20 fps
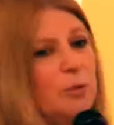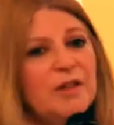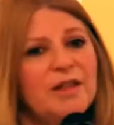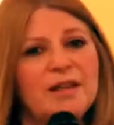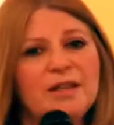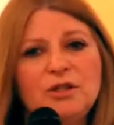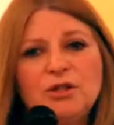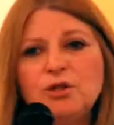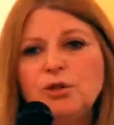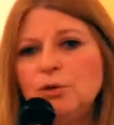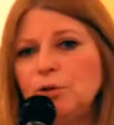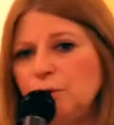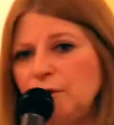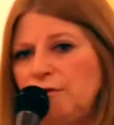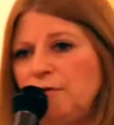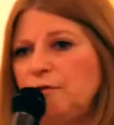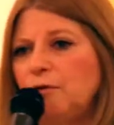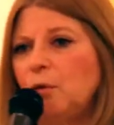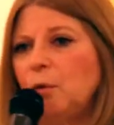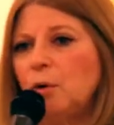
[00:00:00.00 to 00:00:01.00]
within 2 to
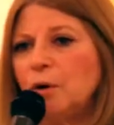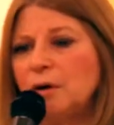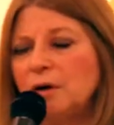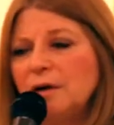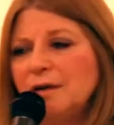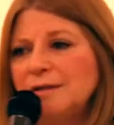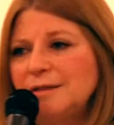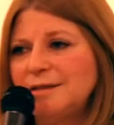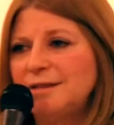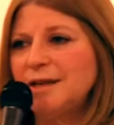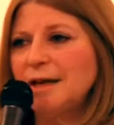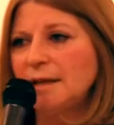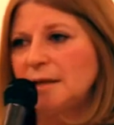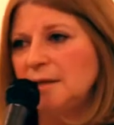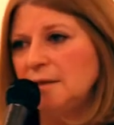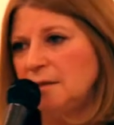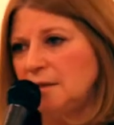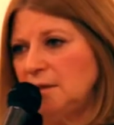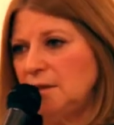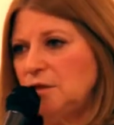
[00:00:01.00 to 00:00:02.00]
4
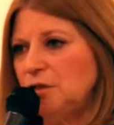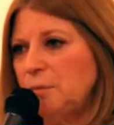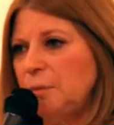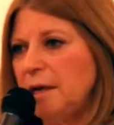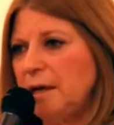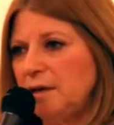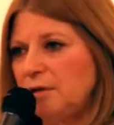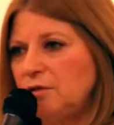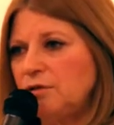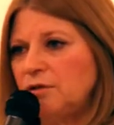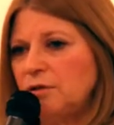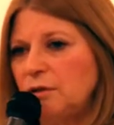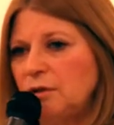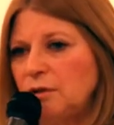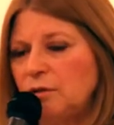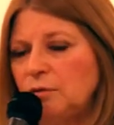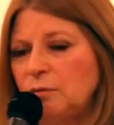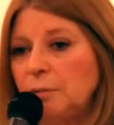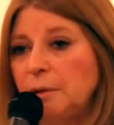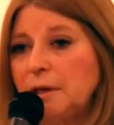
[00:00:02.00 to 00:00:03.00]
seconds, each page should
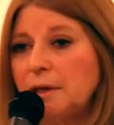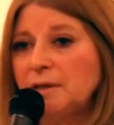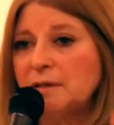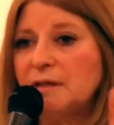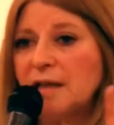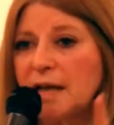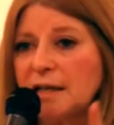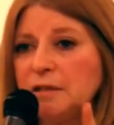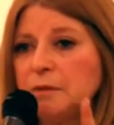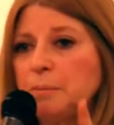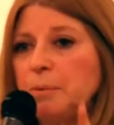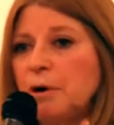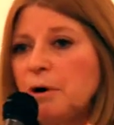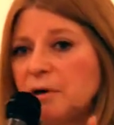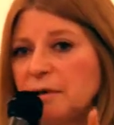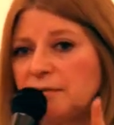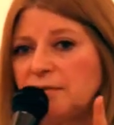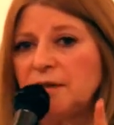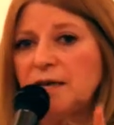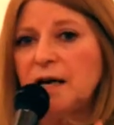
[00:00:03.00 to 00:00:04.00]
load, because that's
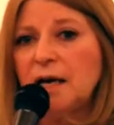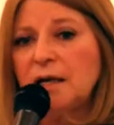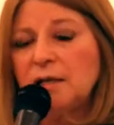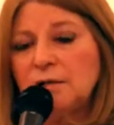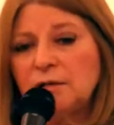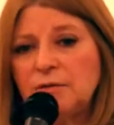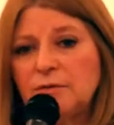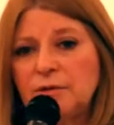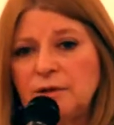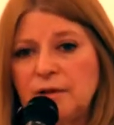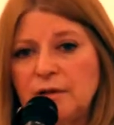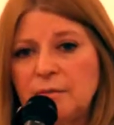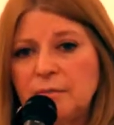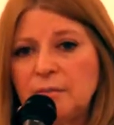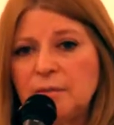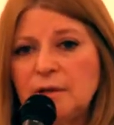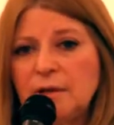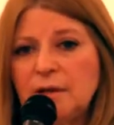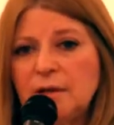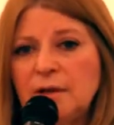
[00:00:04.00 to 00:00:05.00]
part of the algorithm.